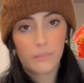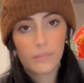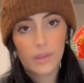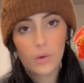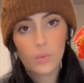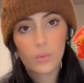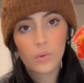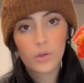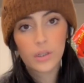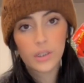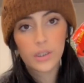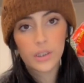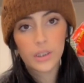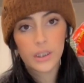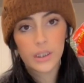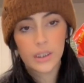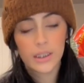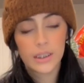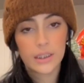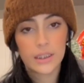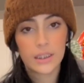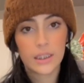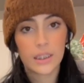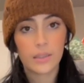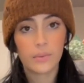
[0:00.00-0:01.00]
Or we're
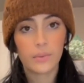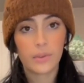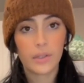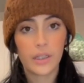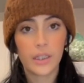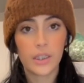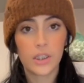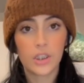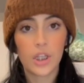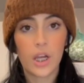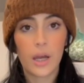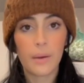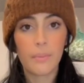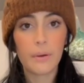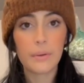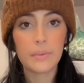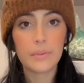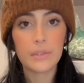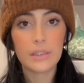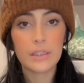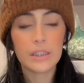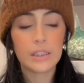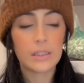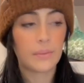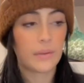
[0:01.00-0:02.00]
gonna see. We're gonna chop up
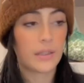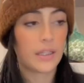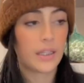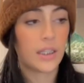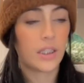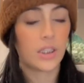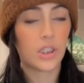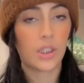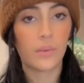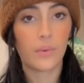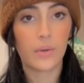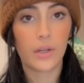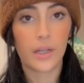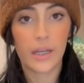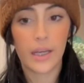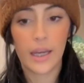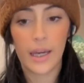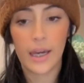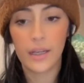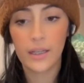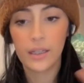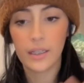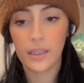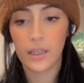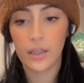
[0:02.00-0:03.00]
some spinach and we're gonna
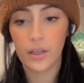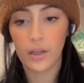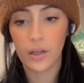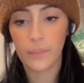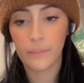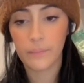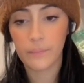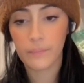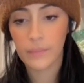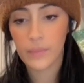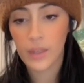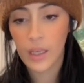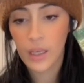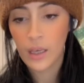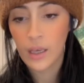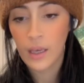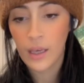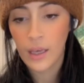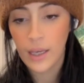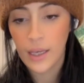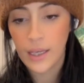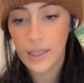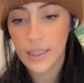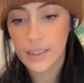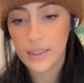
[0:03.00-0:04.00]
add it here.
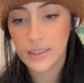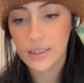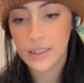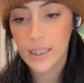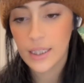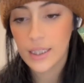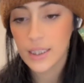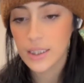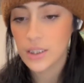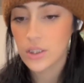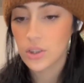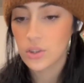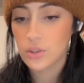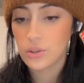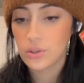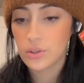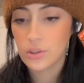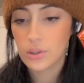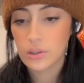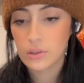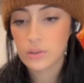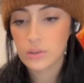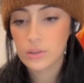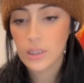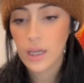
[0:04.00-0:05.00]
It says
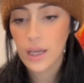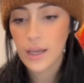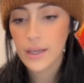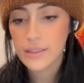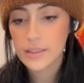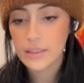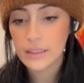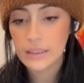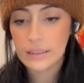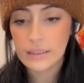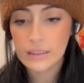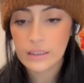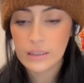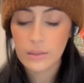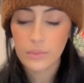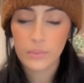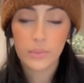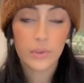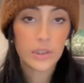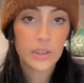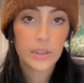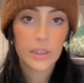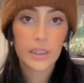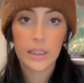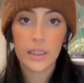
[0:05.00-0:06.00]
2 tazas,
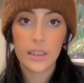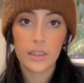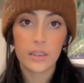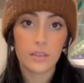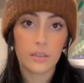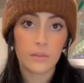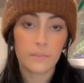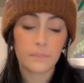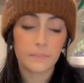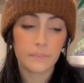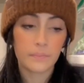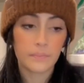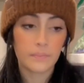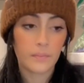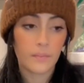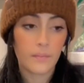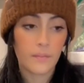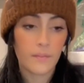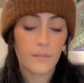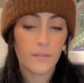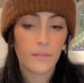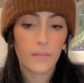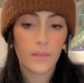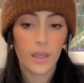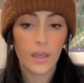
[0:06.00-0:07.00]
which is...
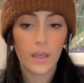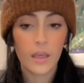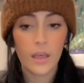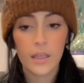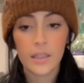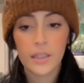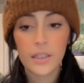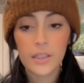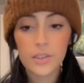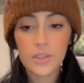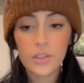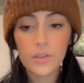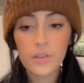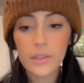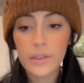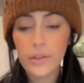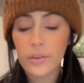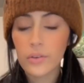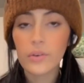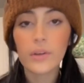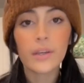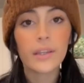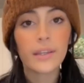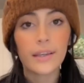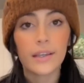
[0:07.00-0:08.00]
There's only
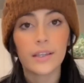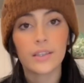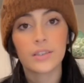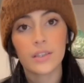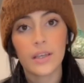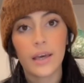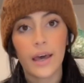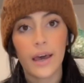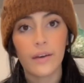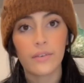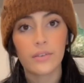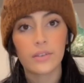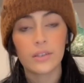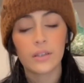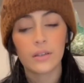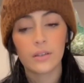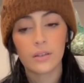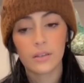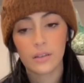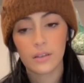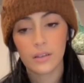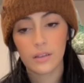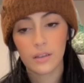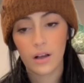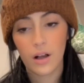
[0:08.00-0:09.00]
3 things left,
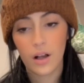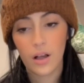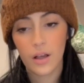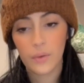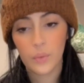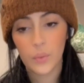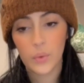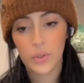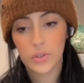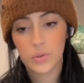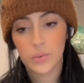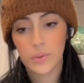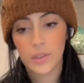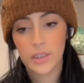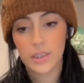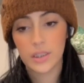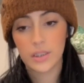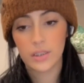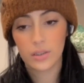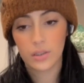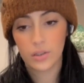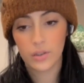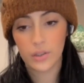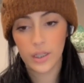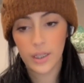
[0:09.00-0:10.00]
which was
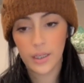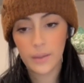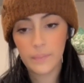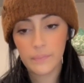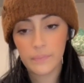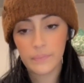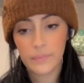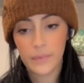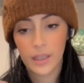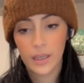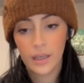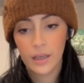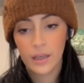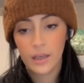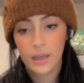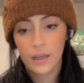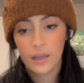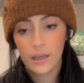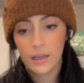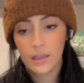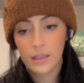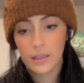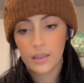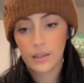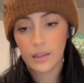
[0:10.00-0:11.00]
the cream,
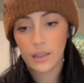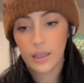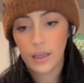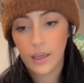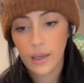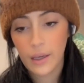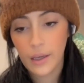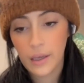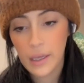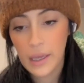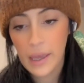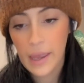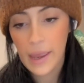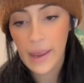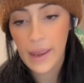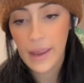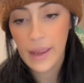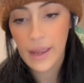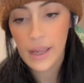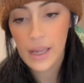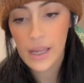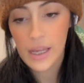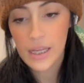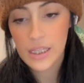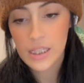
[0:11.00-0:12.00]
the
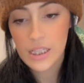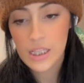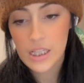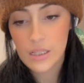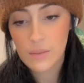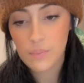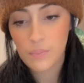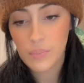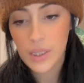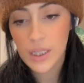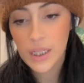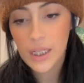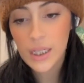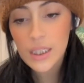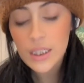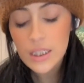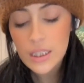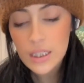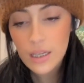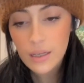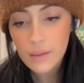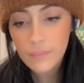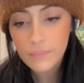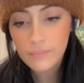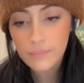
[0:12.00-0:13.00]

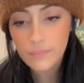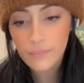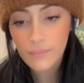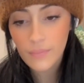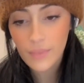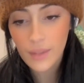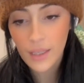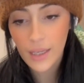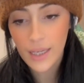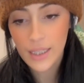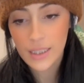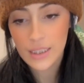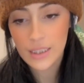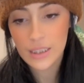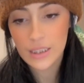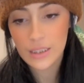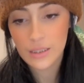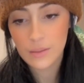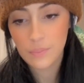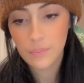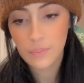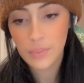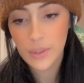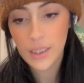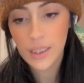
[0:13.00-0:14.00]
espines,
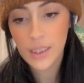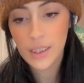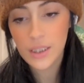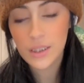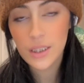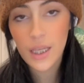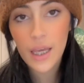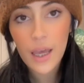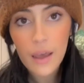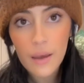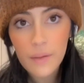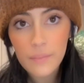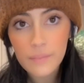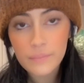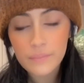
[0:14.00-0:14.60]
espinaca,